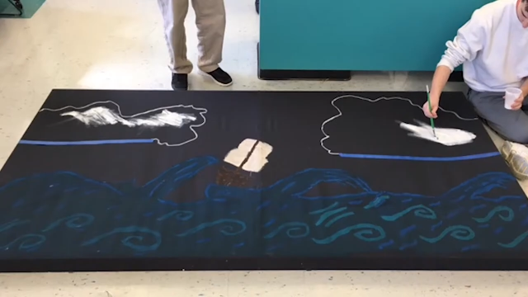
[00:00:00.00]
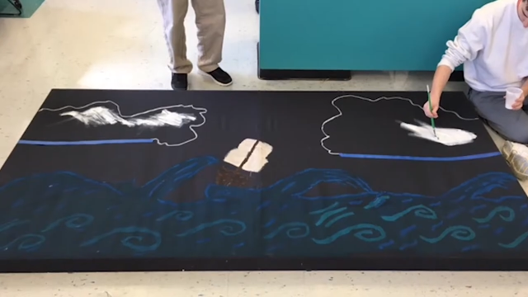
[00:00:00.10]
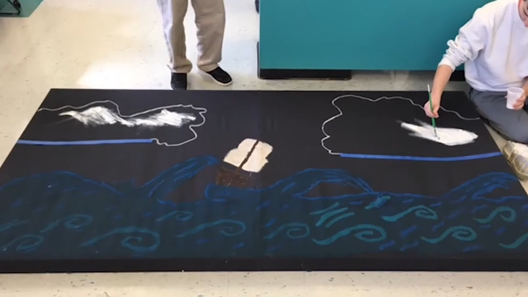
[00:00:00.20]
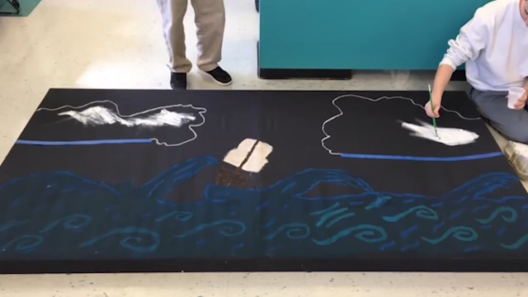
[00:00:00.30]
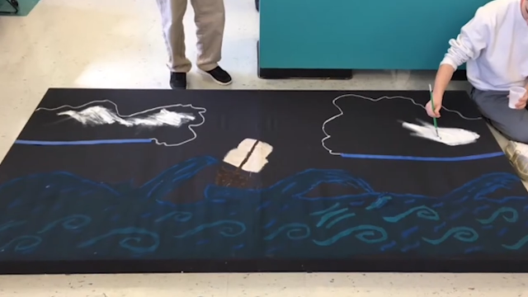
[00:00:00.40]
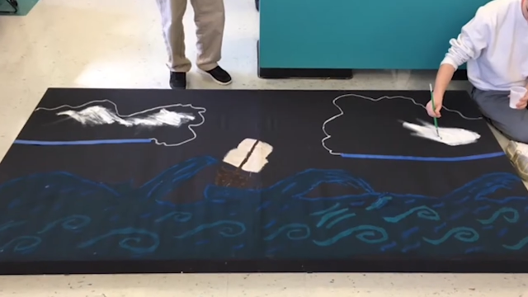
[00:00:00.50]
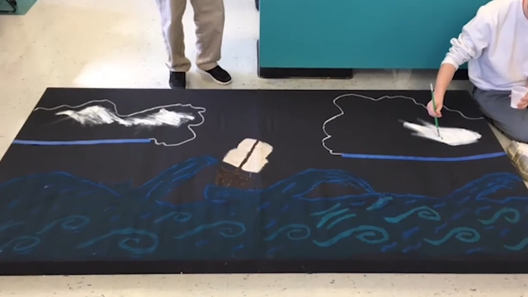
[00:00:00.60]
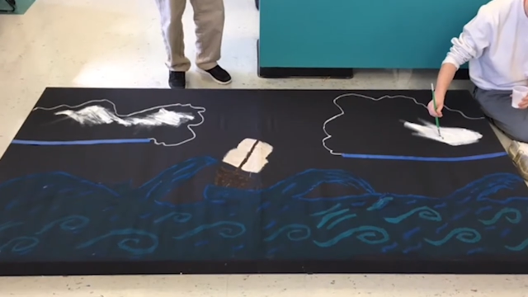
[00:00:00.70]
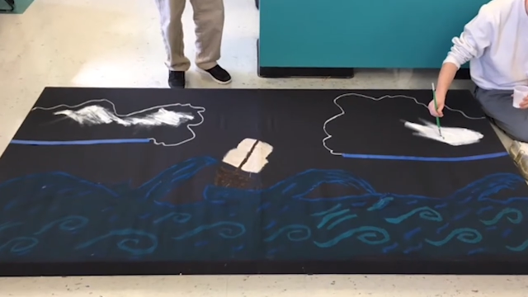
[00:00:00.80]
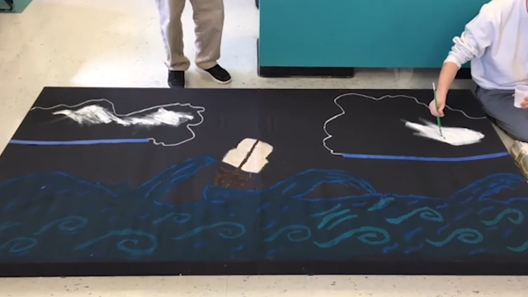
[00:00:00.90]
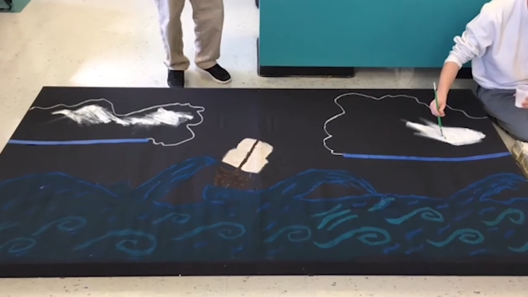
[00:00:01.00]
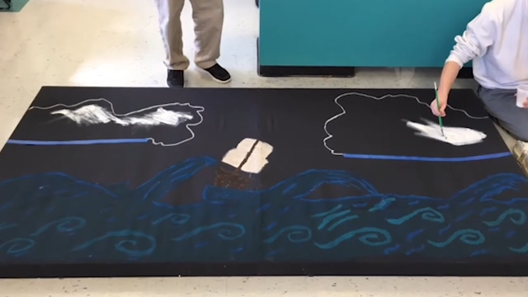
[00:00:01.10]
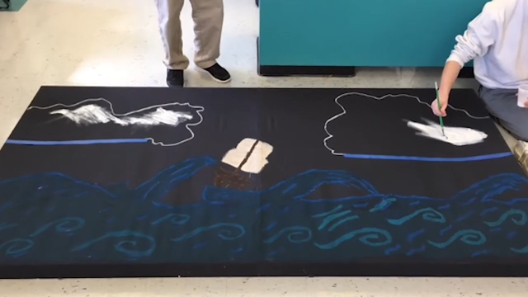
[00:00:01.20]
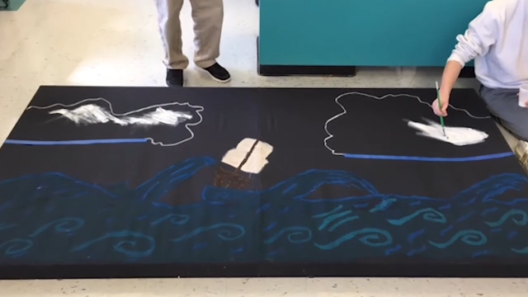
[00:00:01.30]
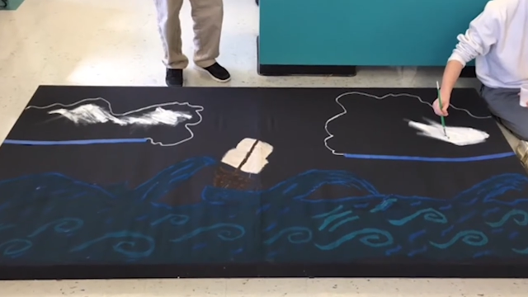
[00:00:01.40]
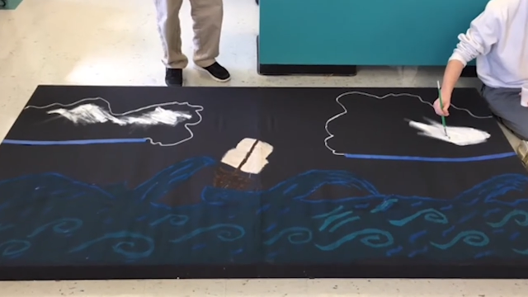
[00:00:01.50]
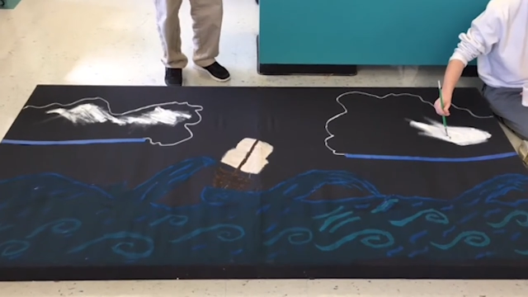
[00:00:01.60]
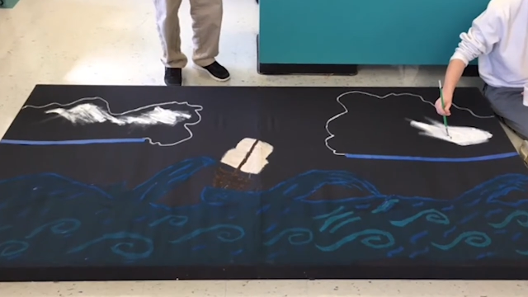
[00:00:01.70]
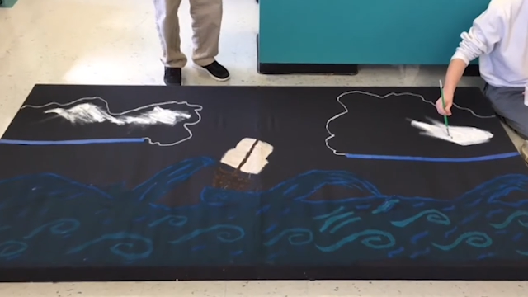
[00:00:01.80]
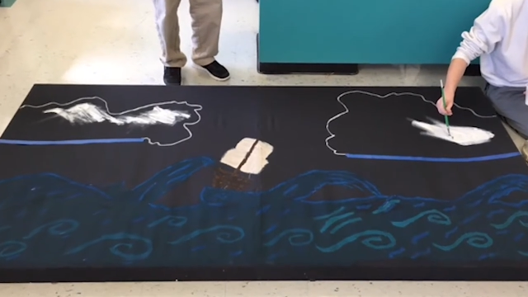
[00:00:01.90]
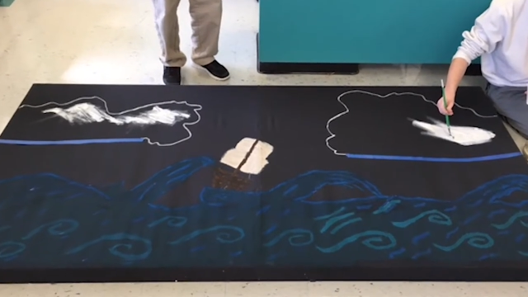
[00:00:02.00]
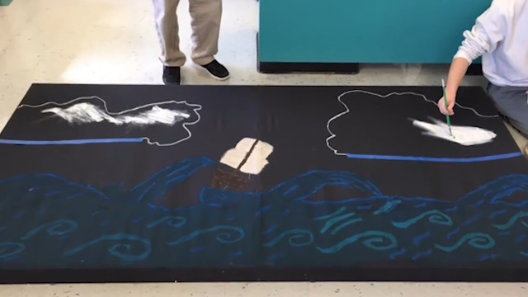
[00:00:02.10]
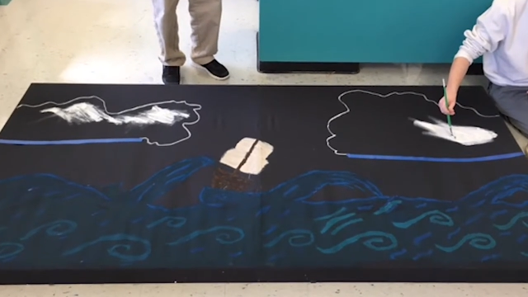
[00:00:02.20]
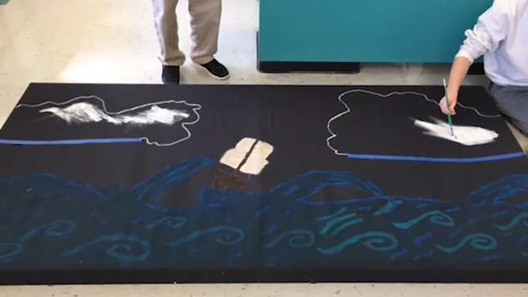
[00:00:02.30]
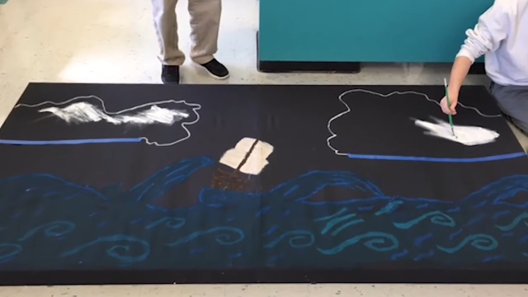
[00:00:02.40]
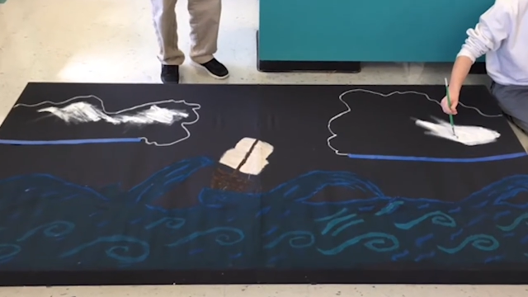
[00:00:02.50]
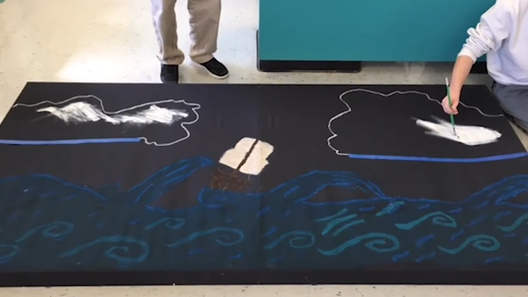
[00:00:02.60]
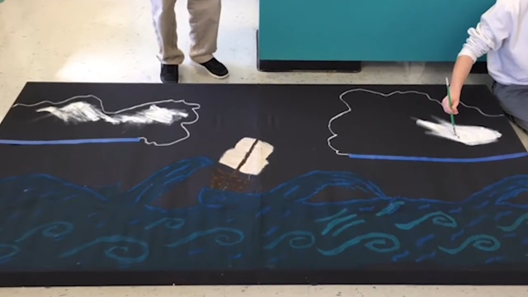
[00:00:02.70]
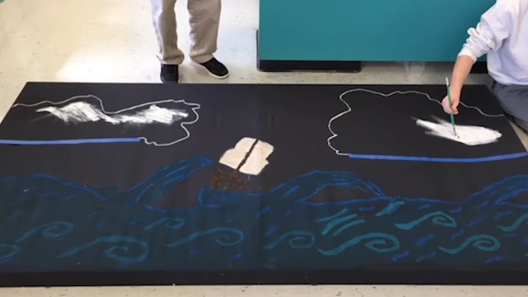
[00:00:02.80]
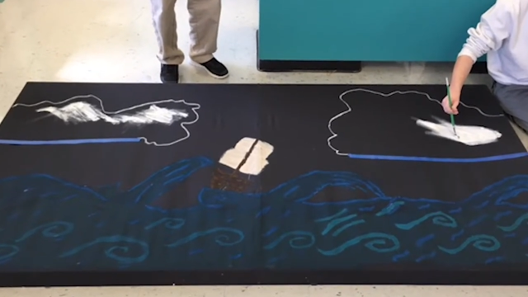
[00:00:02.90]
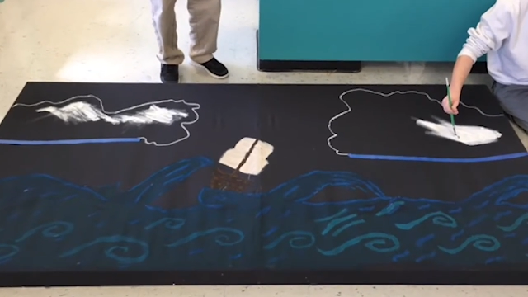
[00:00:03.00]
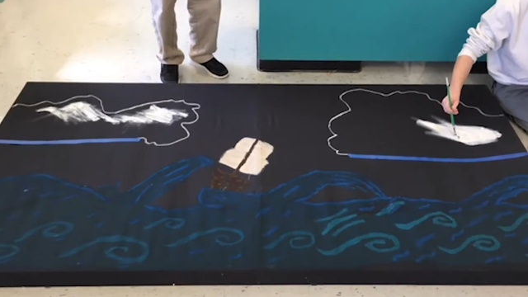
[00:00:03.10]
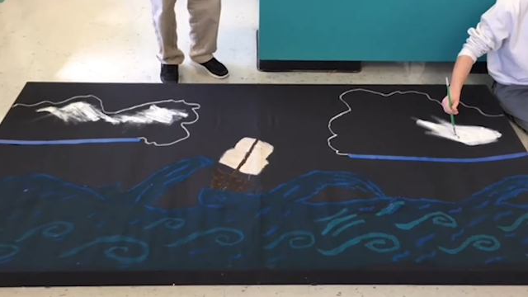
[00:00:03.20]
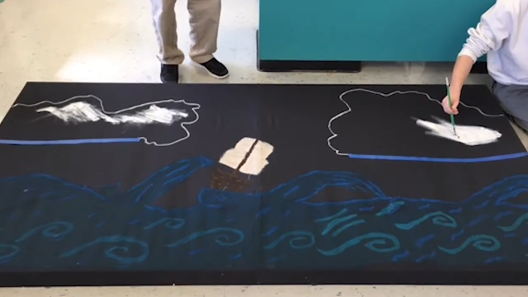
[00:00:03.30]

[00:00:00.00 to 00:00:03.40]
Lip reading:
[unreadable: no face in view]